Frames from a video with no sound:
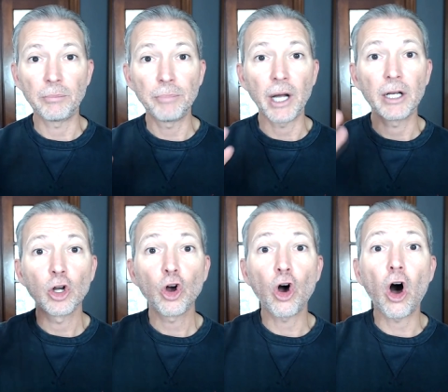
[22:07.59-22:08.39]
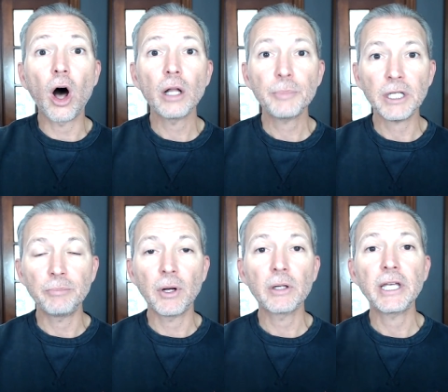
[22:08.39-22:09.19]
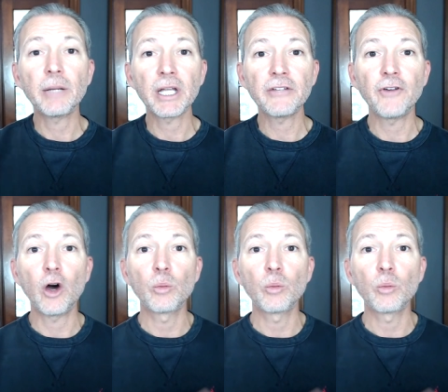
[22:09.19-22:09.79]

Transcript: but call people, get them on the phone,